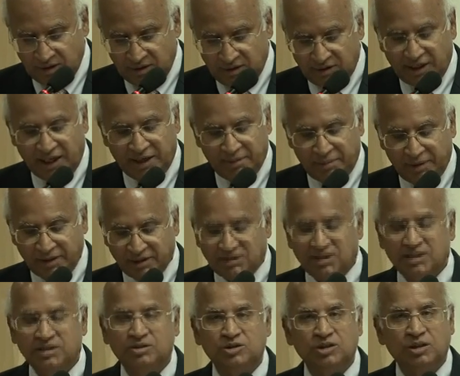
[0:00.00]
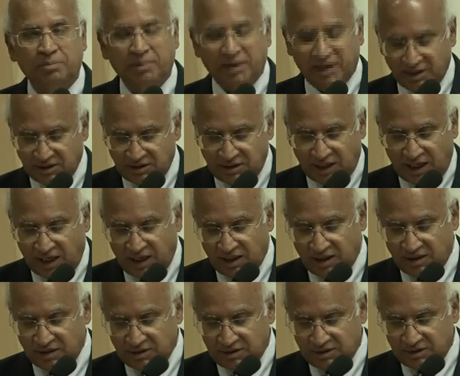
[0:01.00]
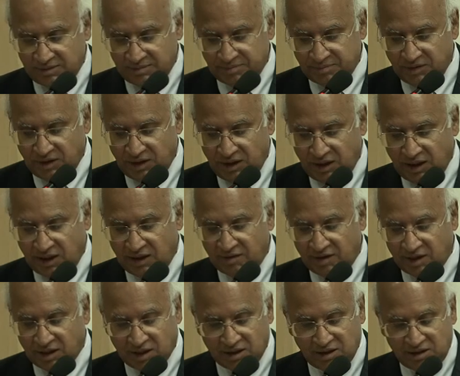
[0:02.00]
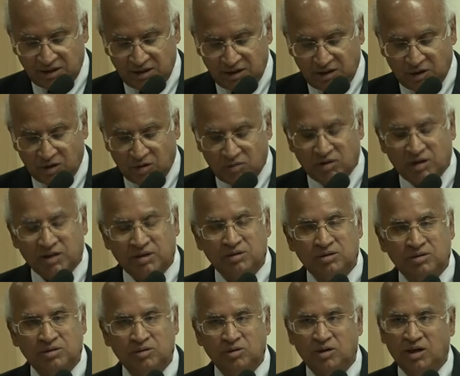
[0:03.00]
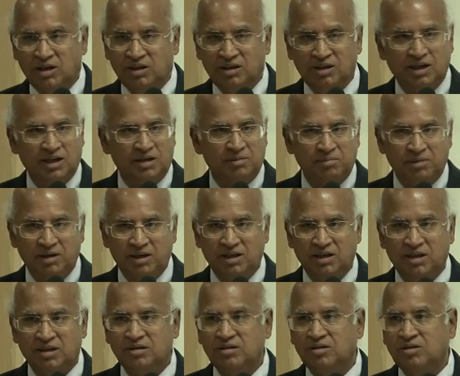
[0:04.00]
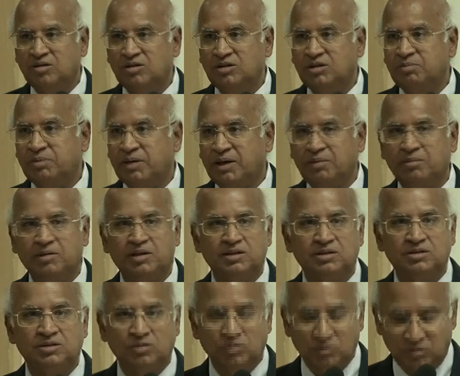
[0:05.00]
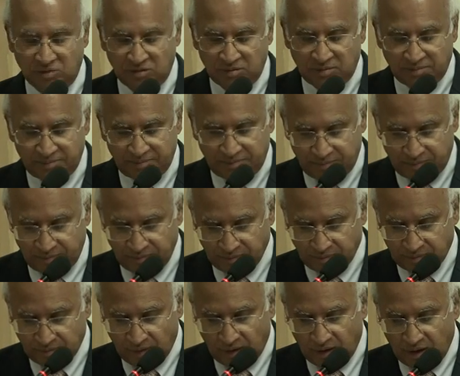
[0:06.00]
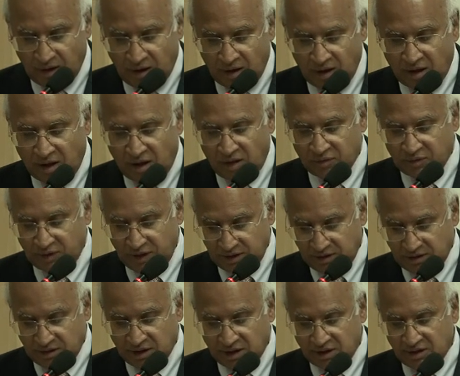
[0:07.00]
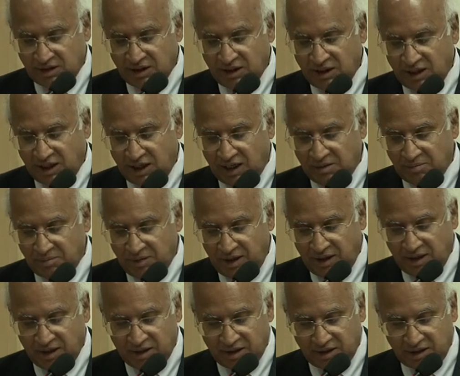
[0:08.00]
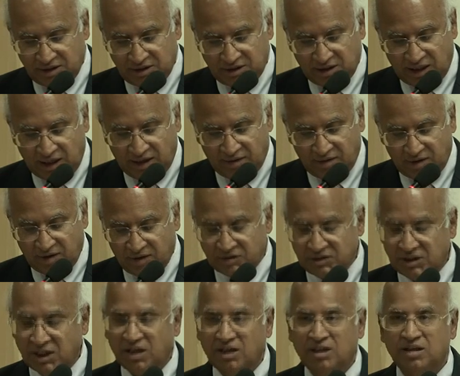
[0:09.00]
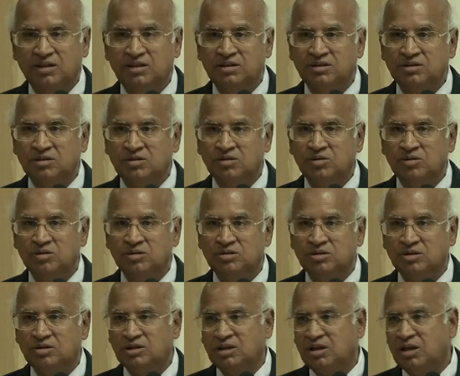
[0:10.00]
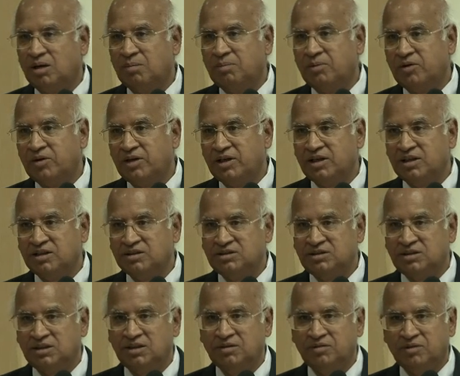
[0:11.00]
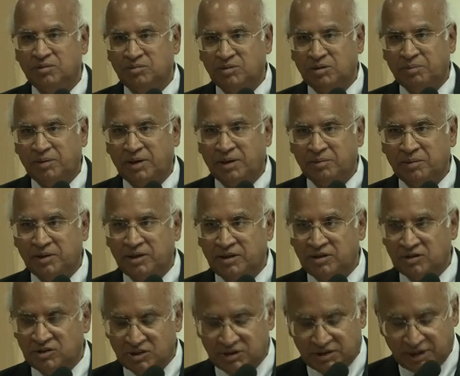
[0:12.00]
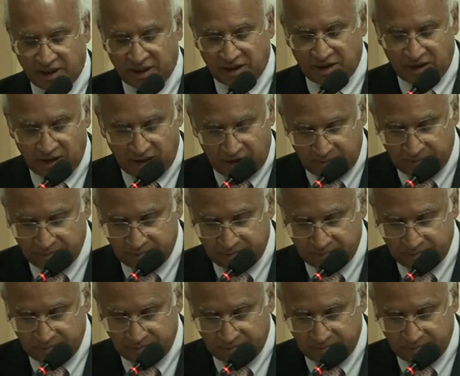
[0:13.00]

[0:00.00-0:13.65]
That brings us to the bigger challenge. In our country, over 200 million go to primary school. Of this, 39 million reach the level of secondary school. So the dropout you can see from the primary to the secondary.